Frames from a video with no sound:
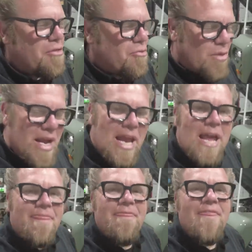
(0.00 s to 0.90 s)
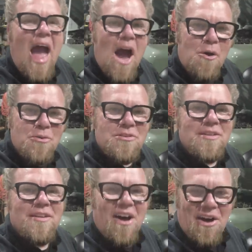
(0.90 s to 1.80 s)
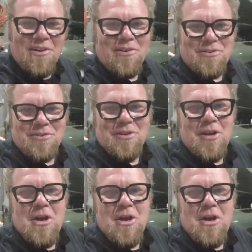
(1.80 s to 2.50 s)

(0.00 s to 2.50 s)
three thousand dollars